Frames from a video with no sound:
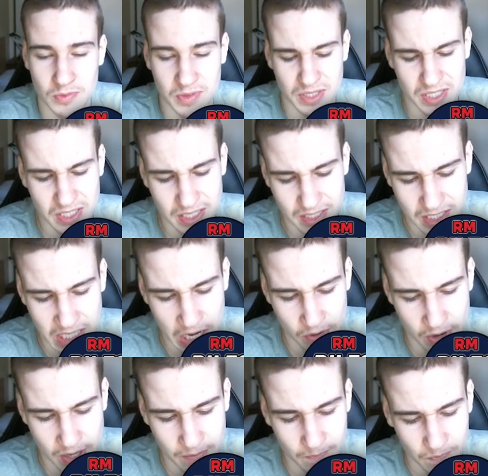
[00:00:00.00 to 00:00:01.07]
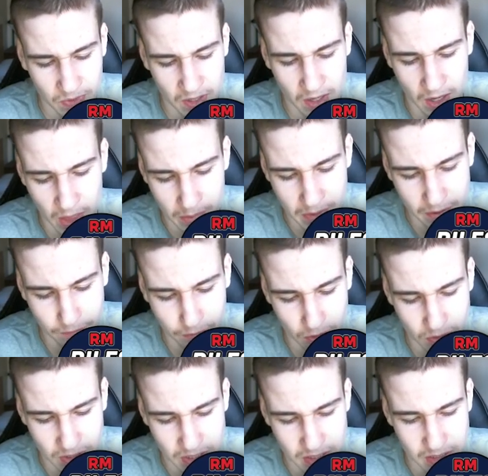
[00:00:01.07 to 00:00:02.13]
but just considering, the
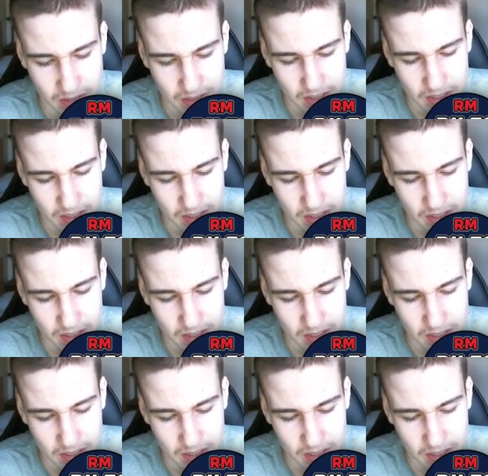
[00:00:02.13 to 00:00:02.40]
midfield is...